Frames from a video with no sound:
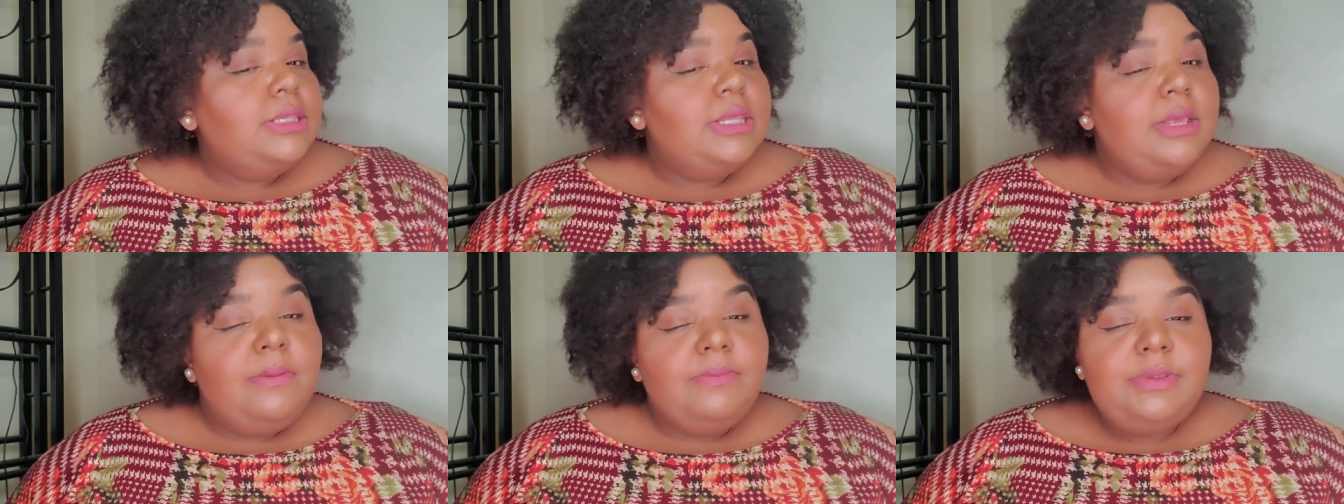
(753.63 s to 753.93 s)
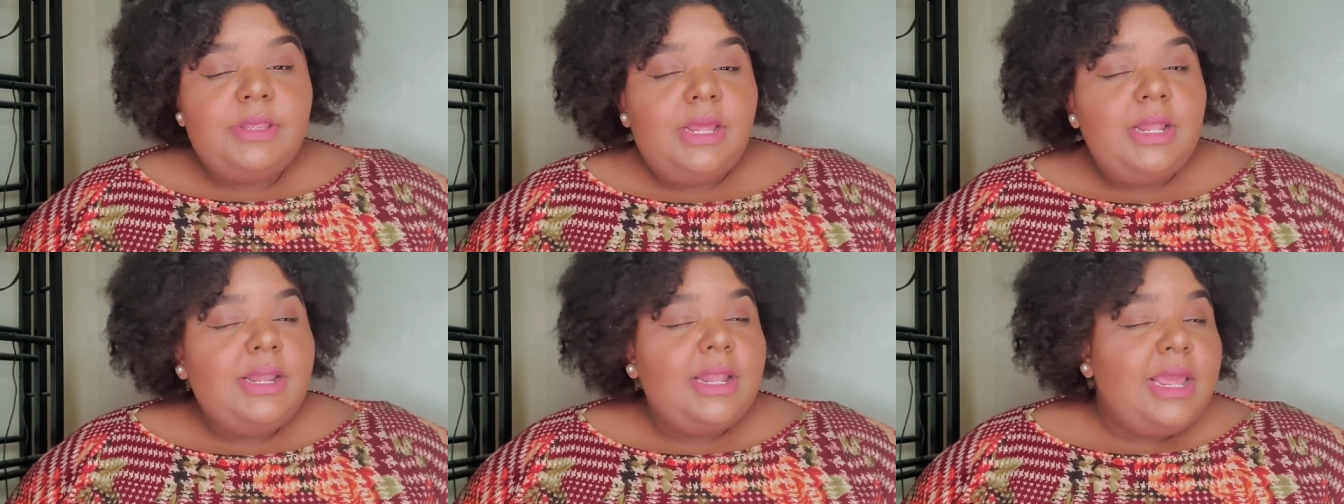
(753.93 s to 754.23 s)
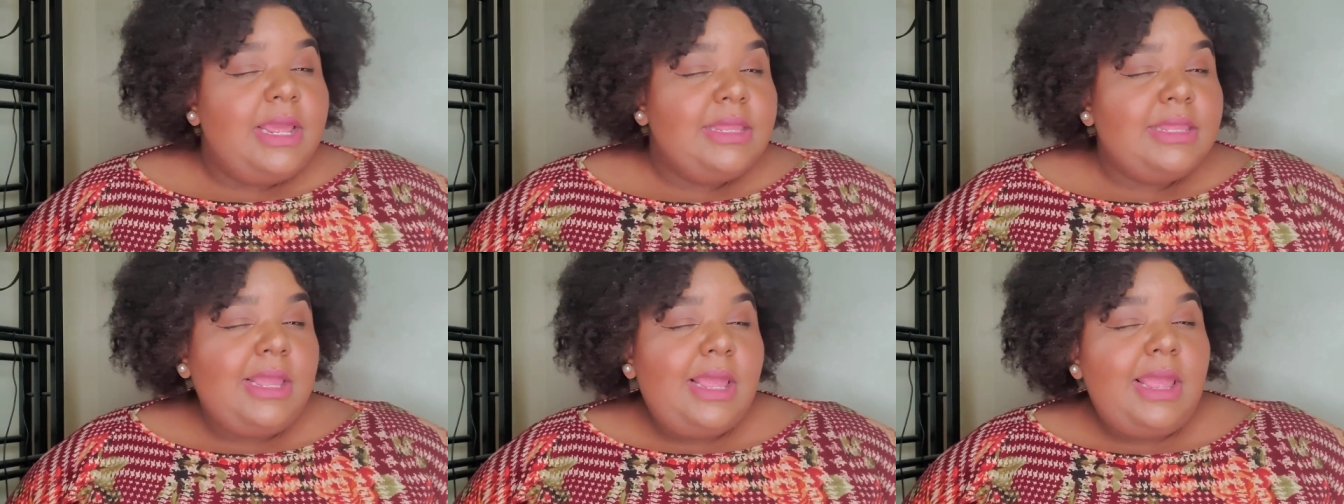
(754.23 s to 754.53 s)
something
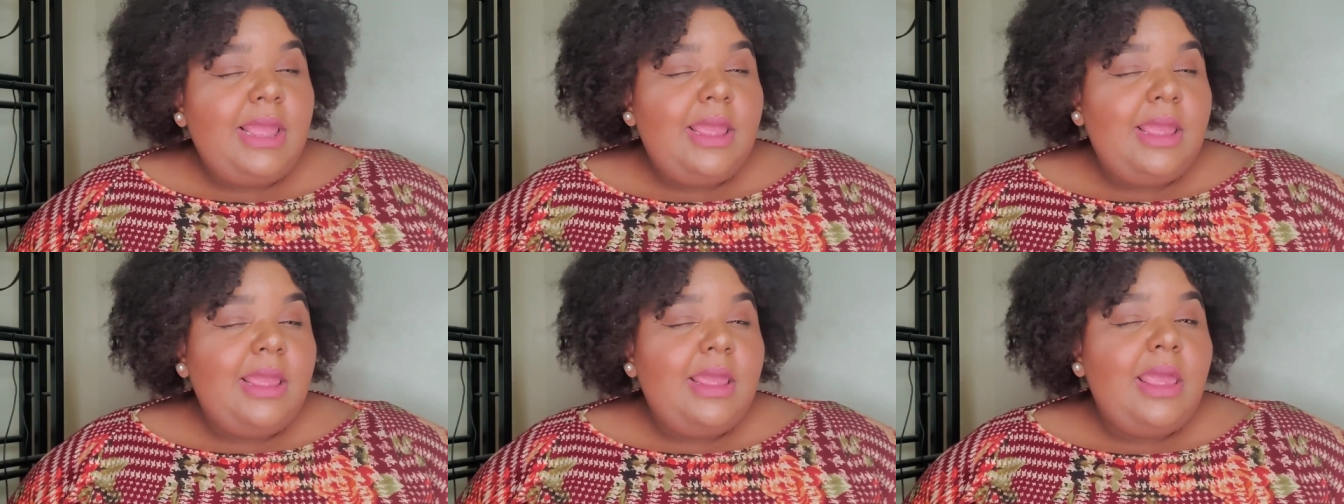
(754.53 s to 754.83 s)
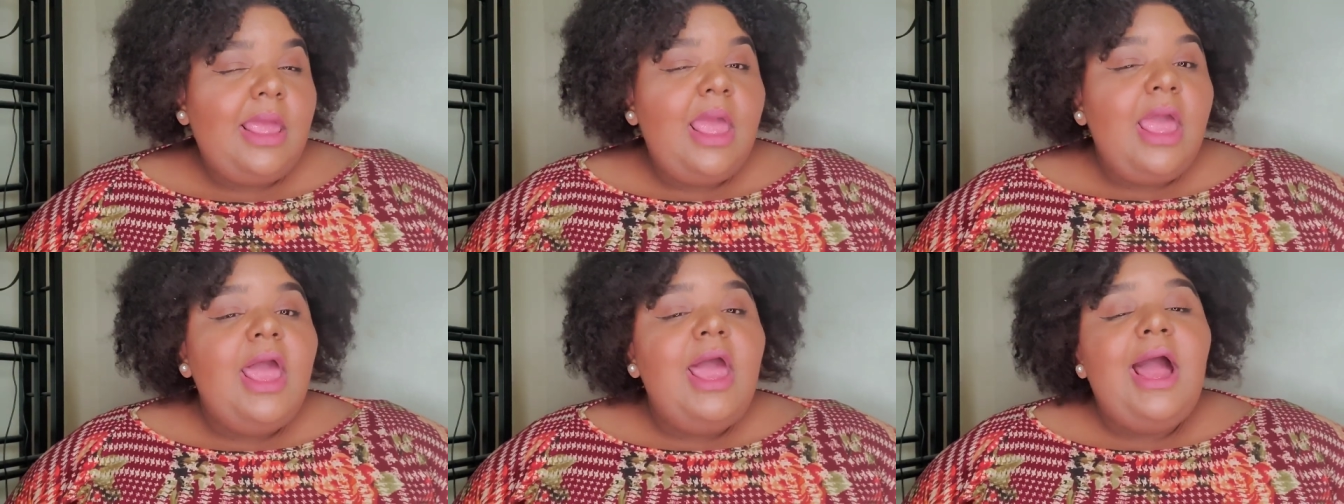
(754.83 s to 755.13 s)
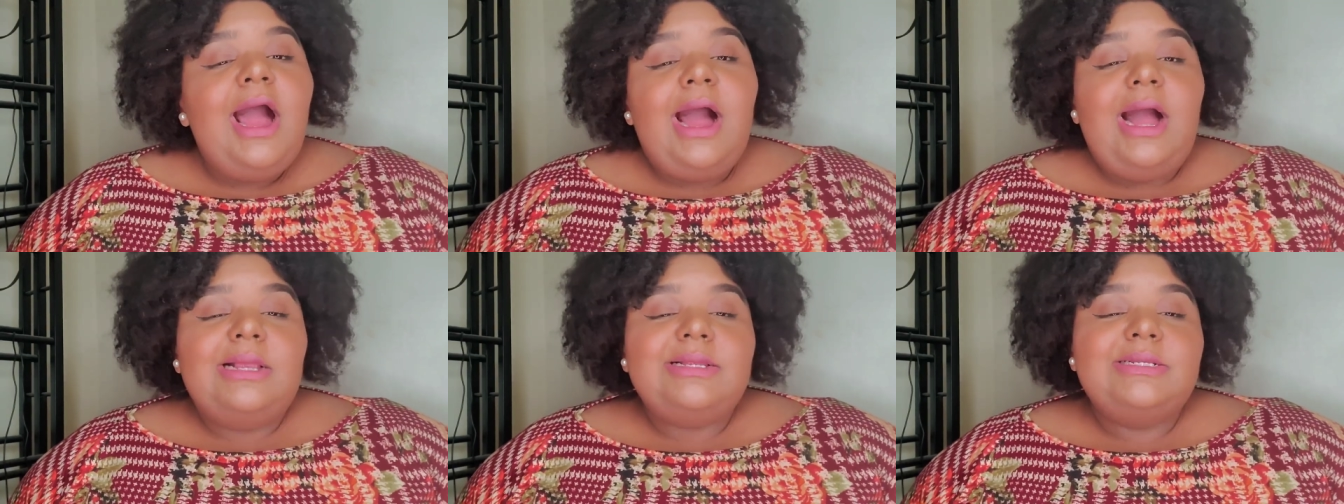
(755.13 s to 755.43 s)
like that.
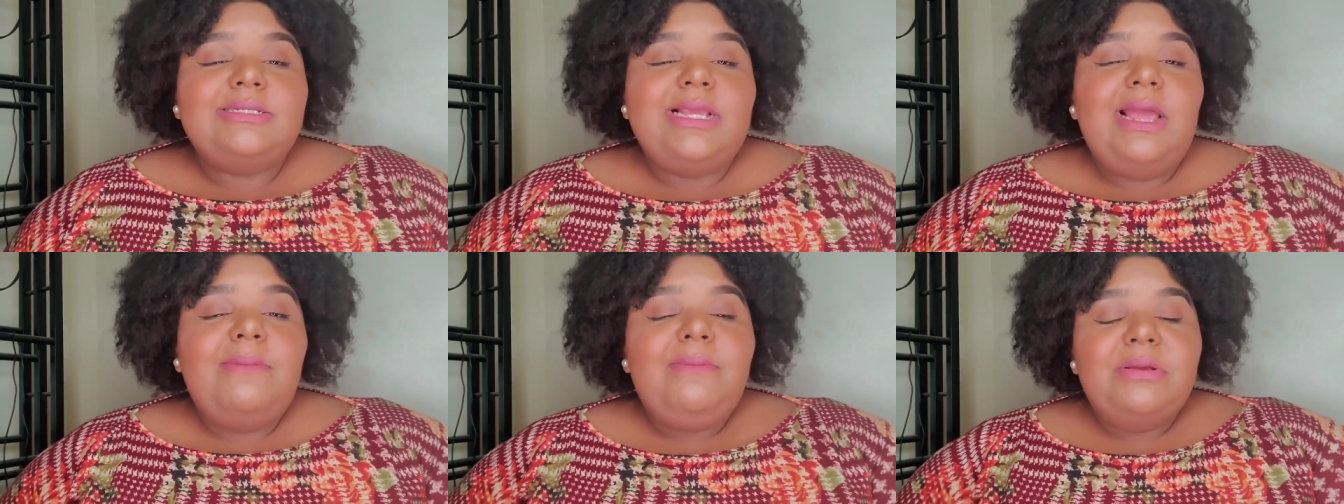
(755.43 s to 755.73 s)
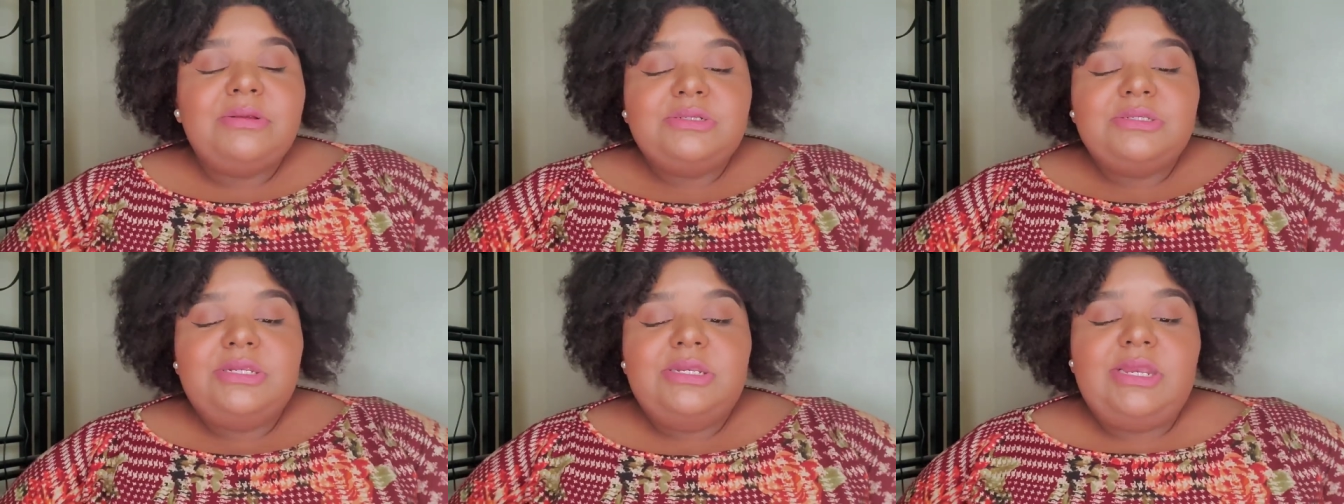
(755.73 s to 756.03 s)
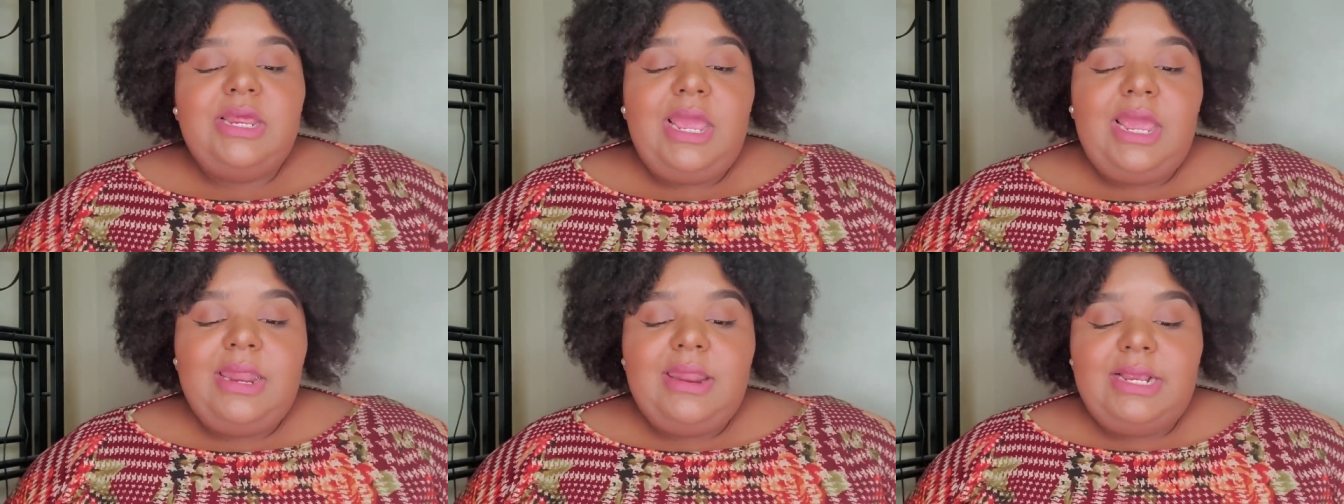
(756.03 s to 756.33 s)
I just got measured
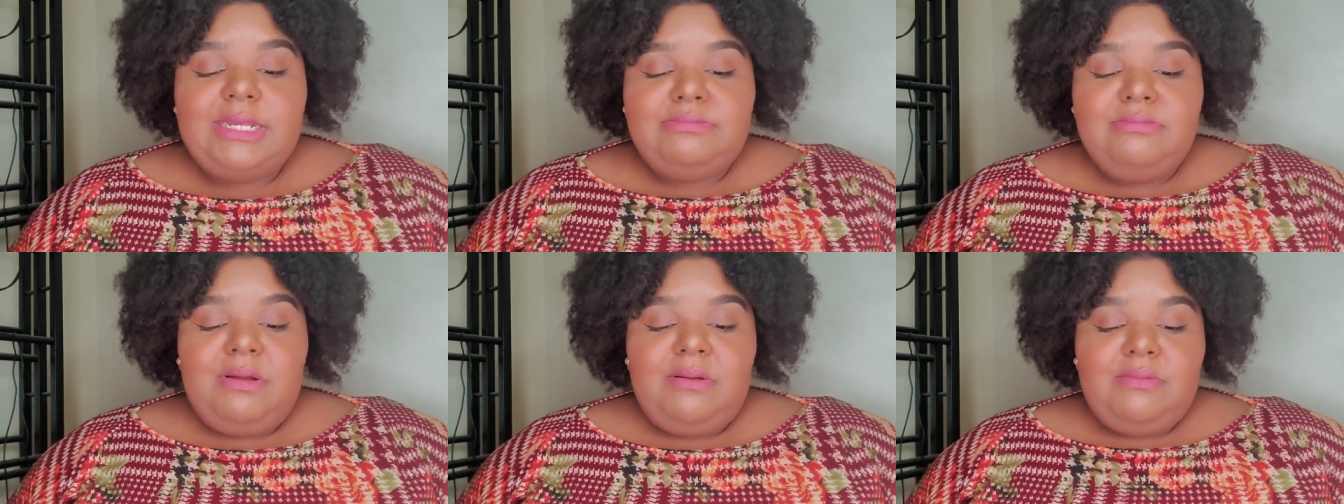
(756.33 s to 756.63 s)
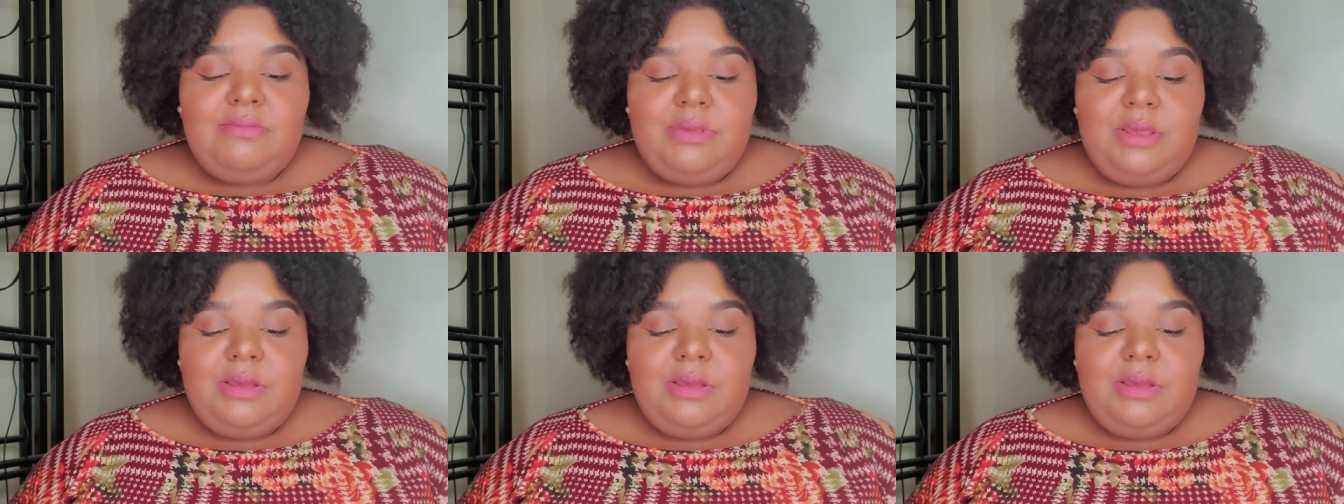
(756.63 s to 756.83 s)
today, next to my,